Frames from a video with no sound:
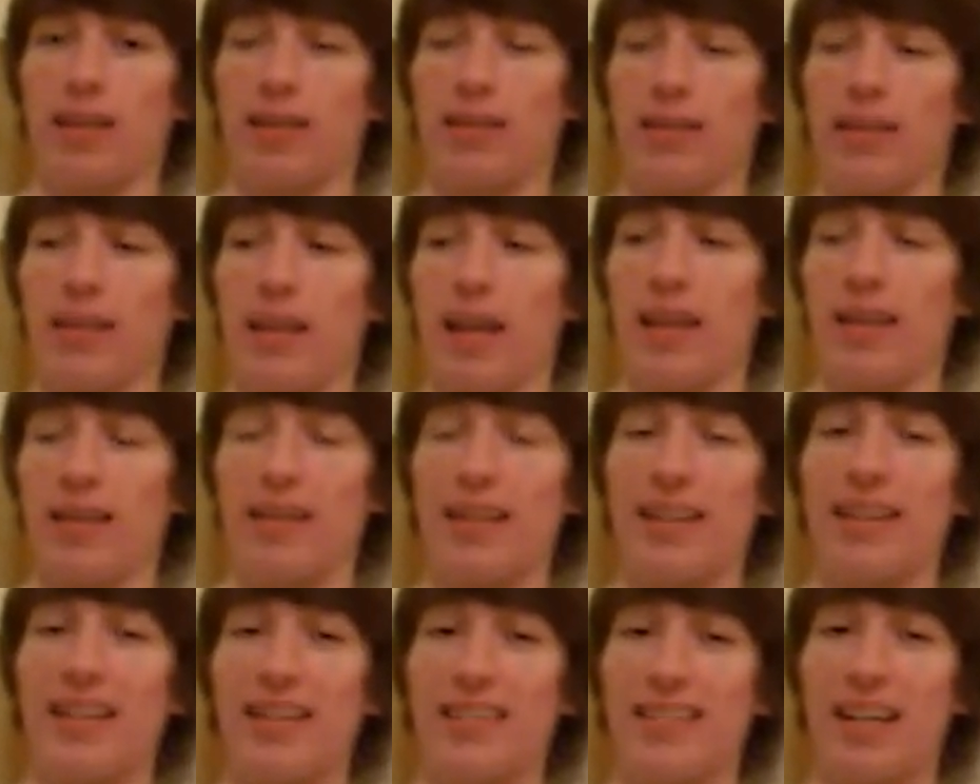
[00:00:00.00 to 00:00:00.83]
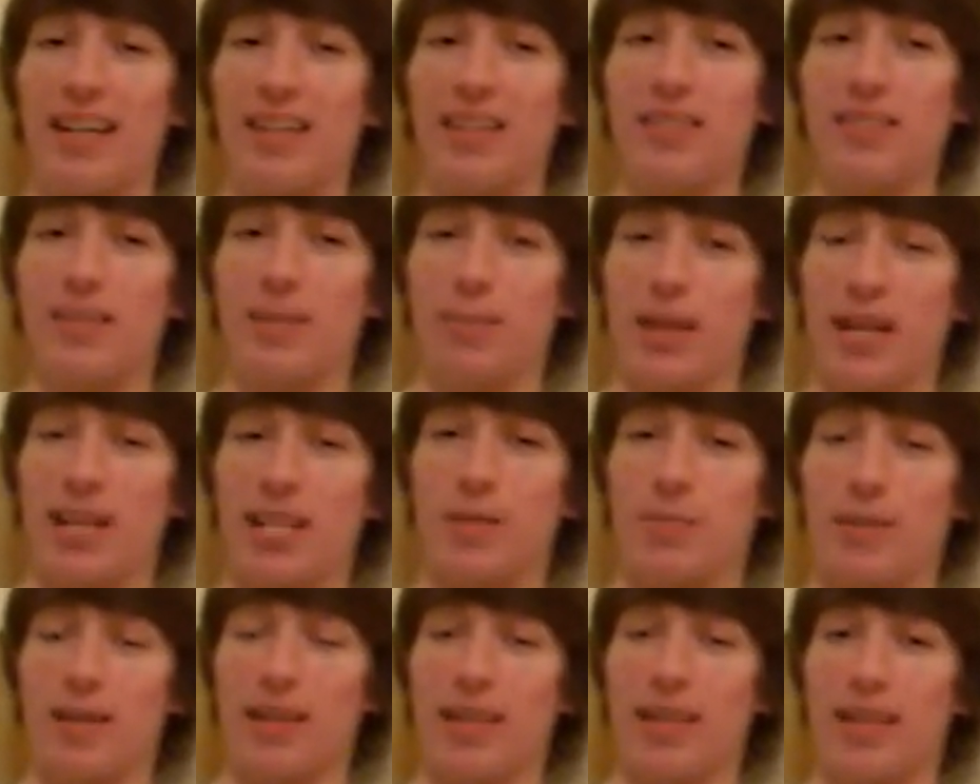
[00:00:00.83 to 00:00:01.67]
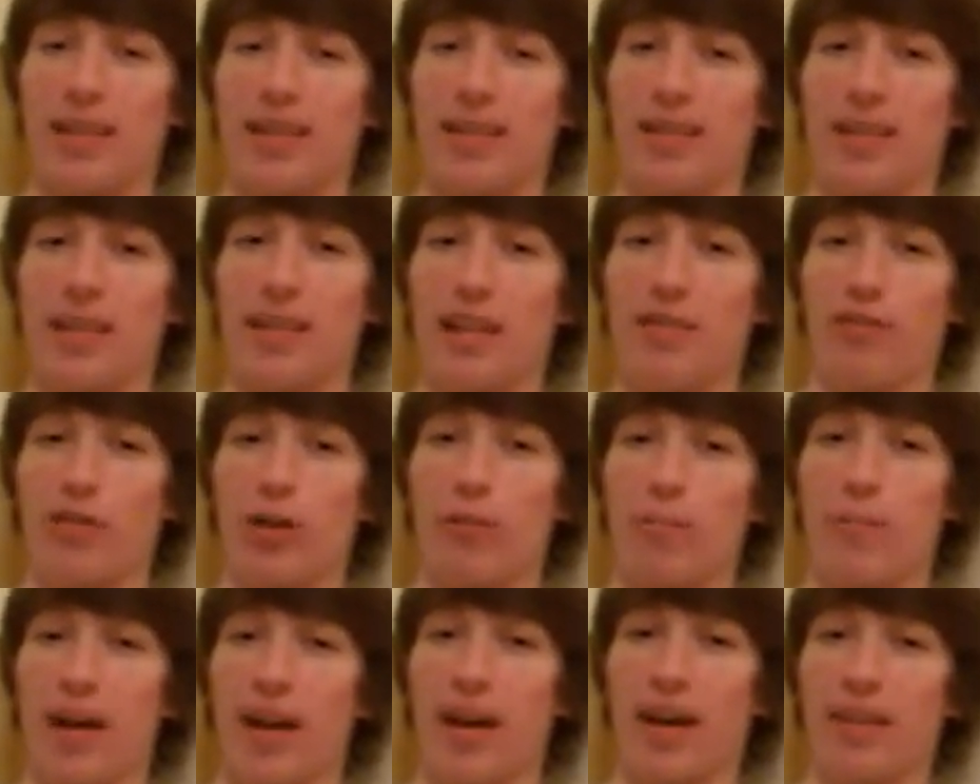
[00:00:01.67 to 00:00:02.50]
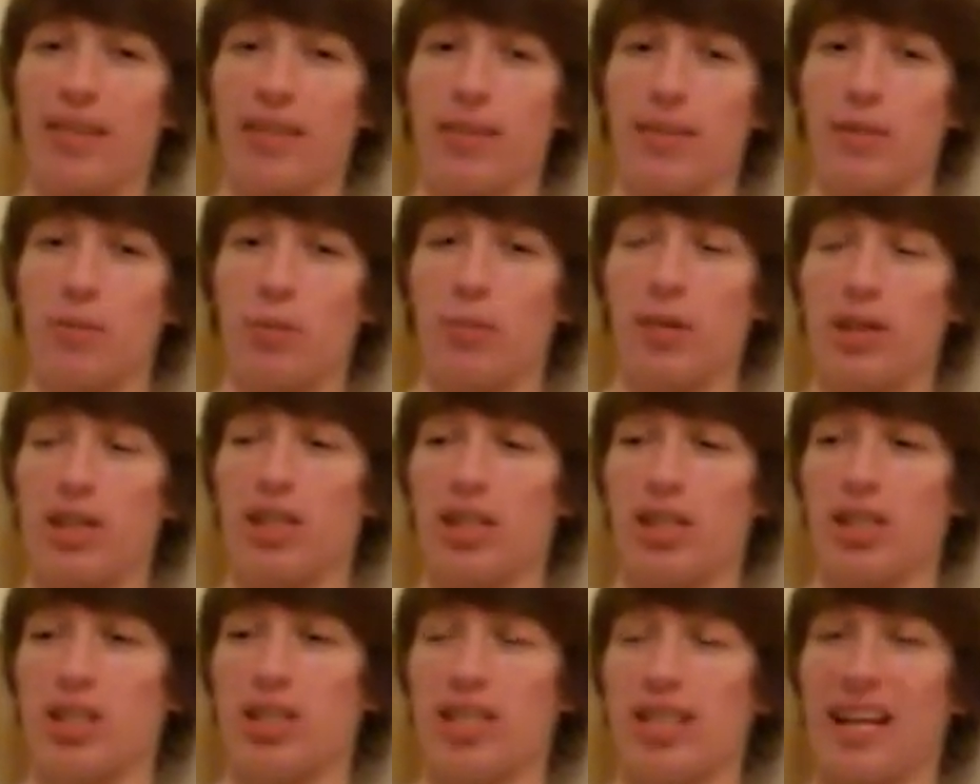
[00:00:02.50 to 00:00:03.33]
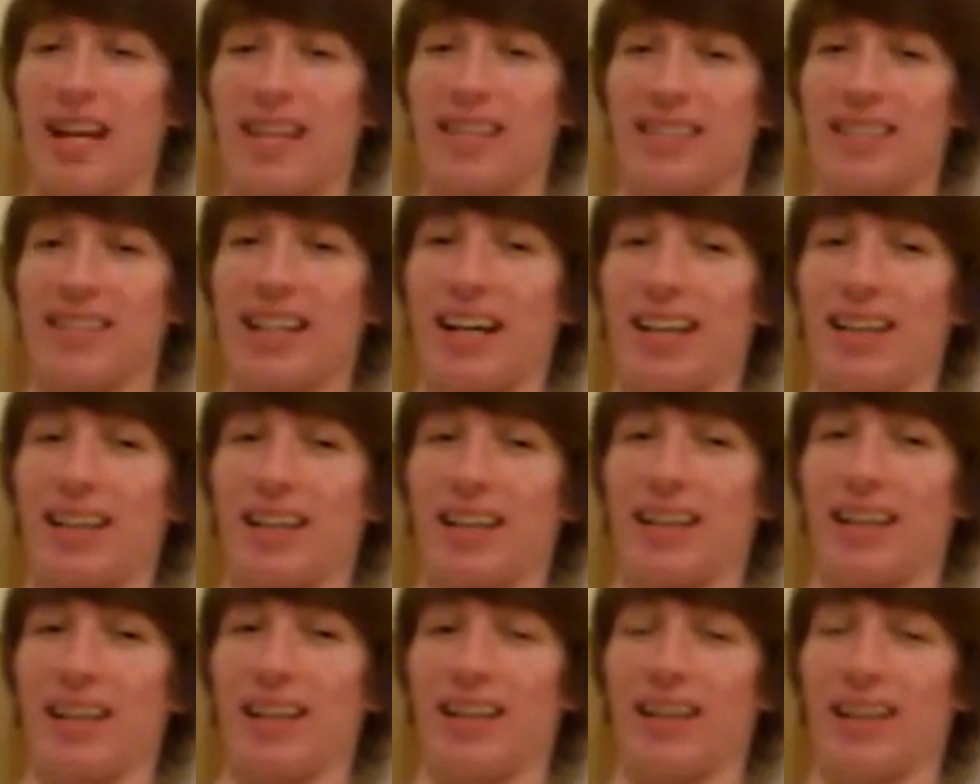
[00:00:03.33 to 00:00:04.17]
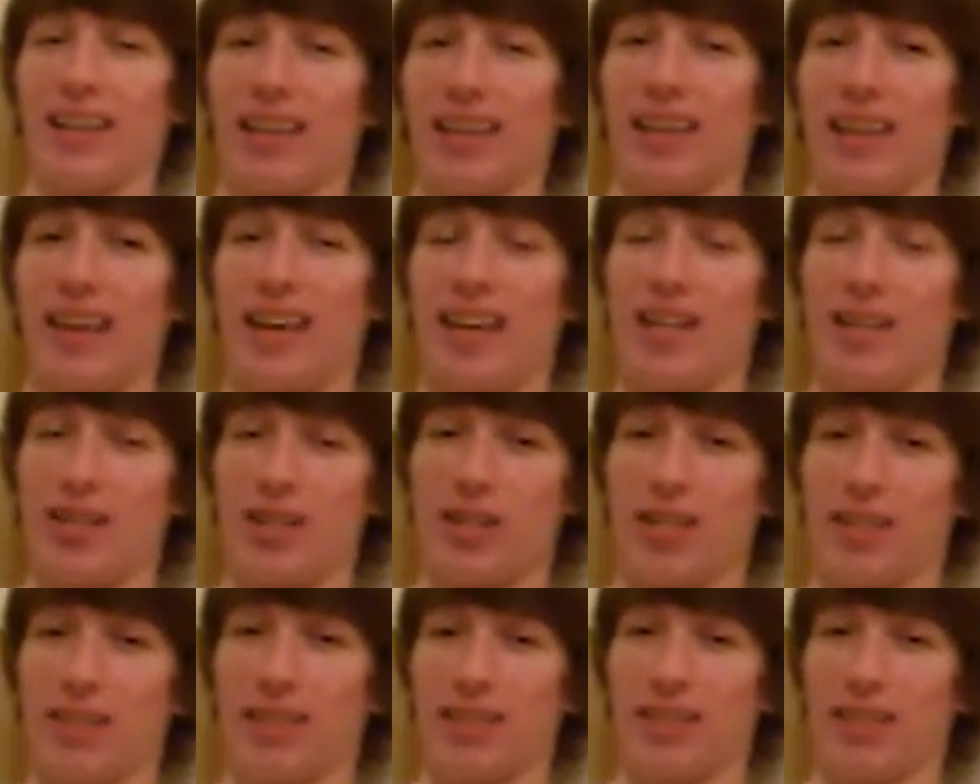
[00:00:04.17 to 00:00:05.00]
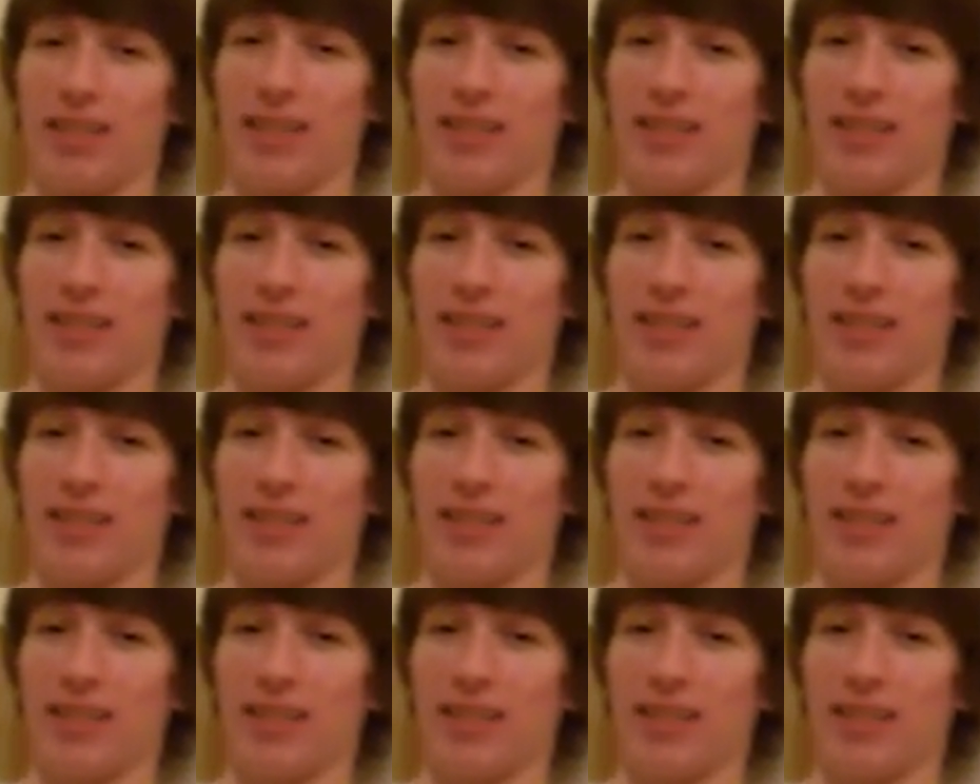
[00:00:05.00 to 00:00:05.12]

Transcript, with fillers: let he tells the management to give her a bath, which she hasn't gotten in ages.